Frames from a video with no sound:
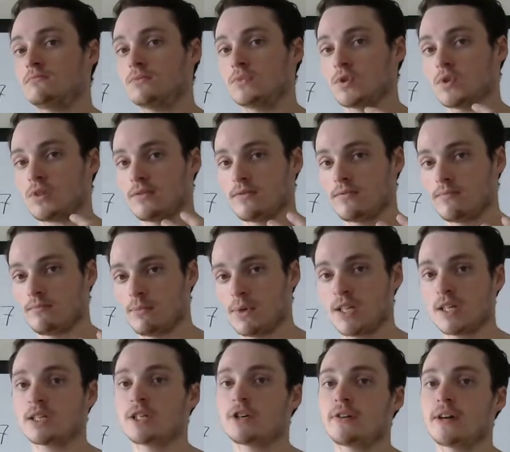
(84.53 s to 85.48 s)
sort of
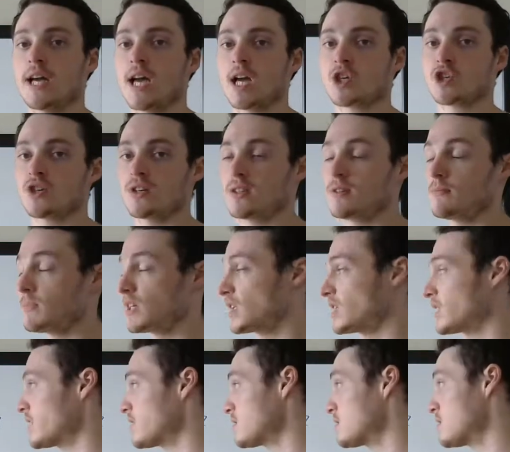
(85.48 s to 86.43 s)
military action in the Middle
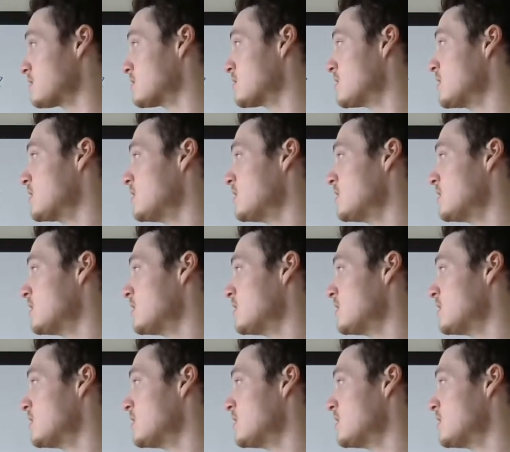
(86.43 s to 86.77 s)
East.